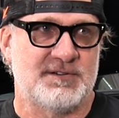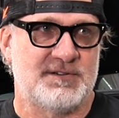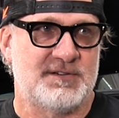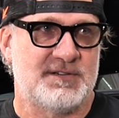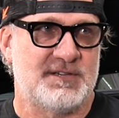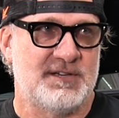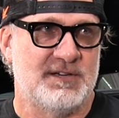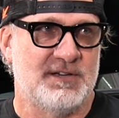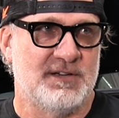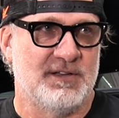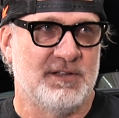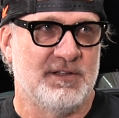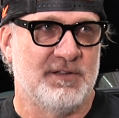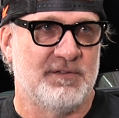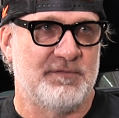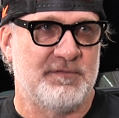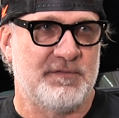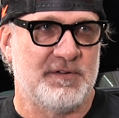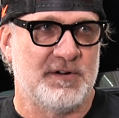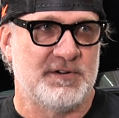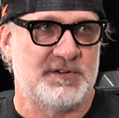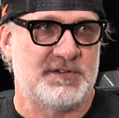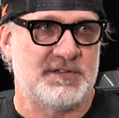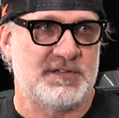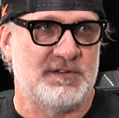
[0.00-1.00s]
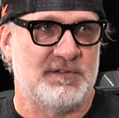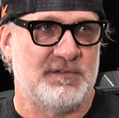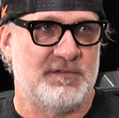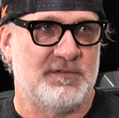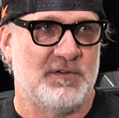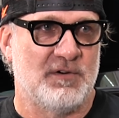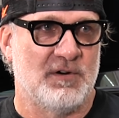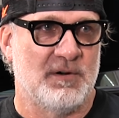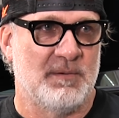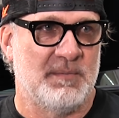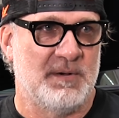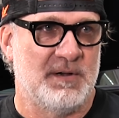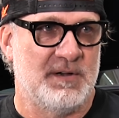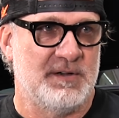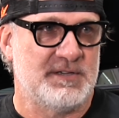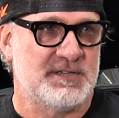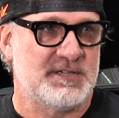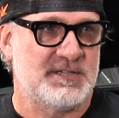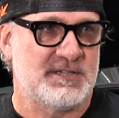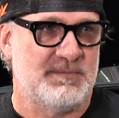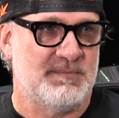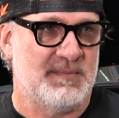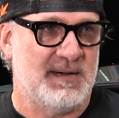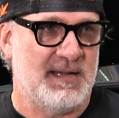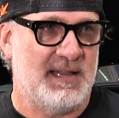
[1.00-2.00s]
are still first and
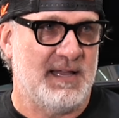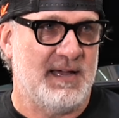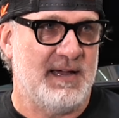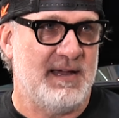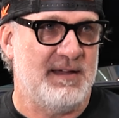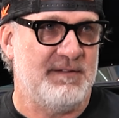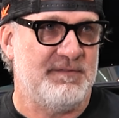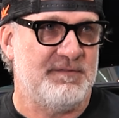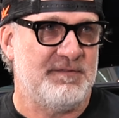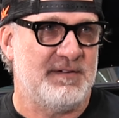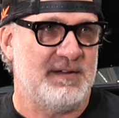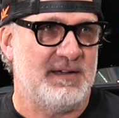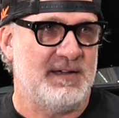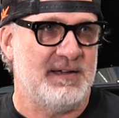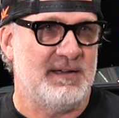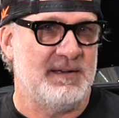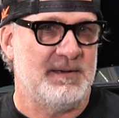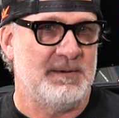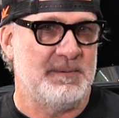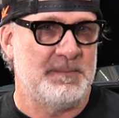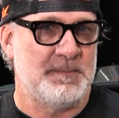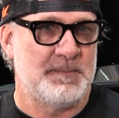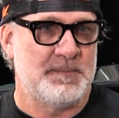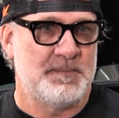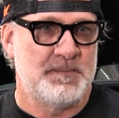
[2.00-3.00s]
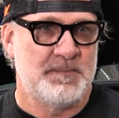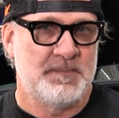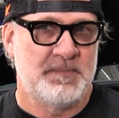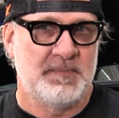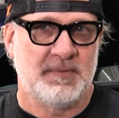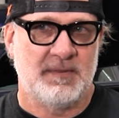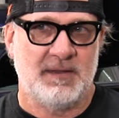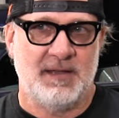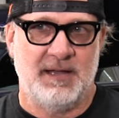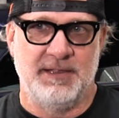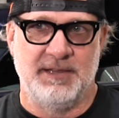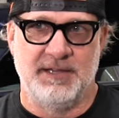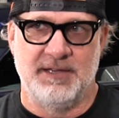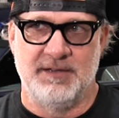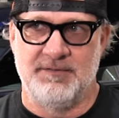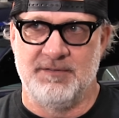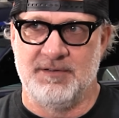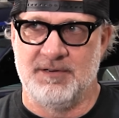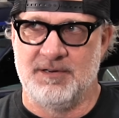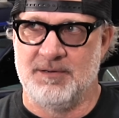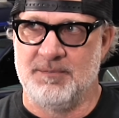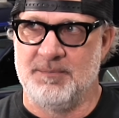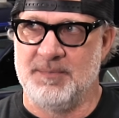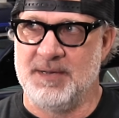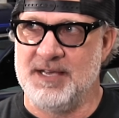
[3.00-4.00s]
foremost in my life. And I live
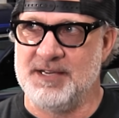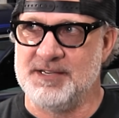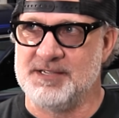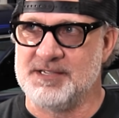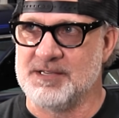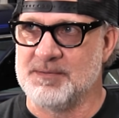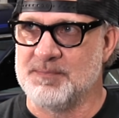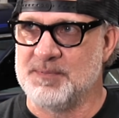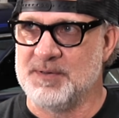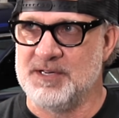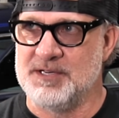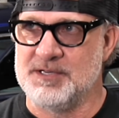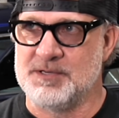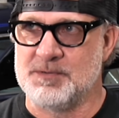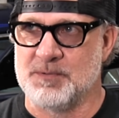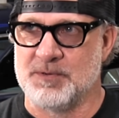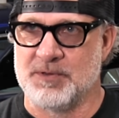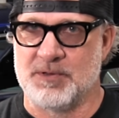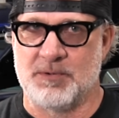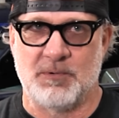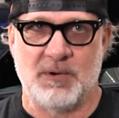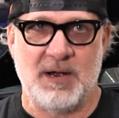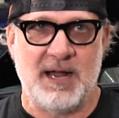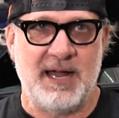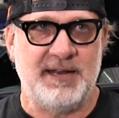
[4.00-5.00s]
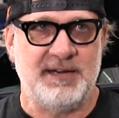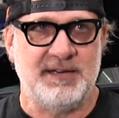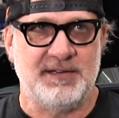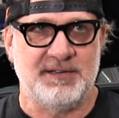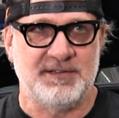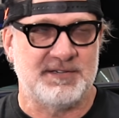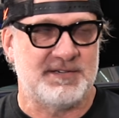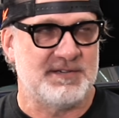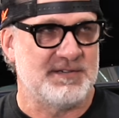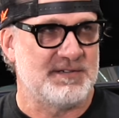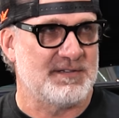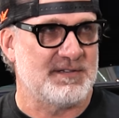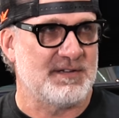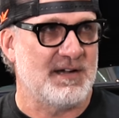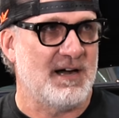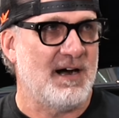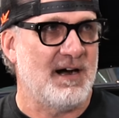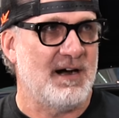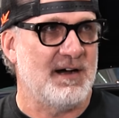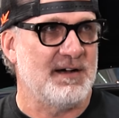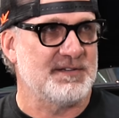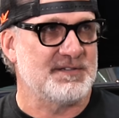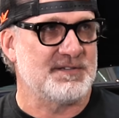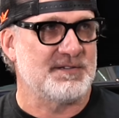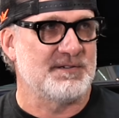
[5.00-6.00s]
in an amazing place where the riding's just
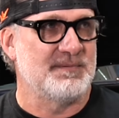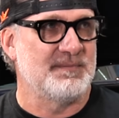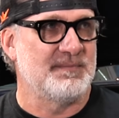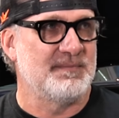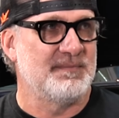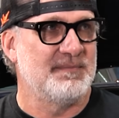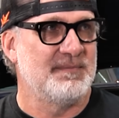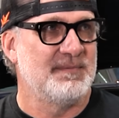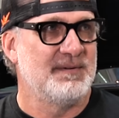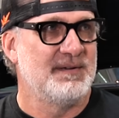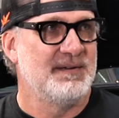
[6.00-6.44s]
awesome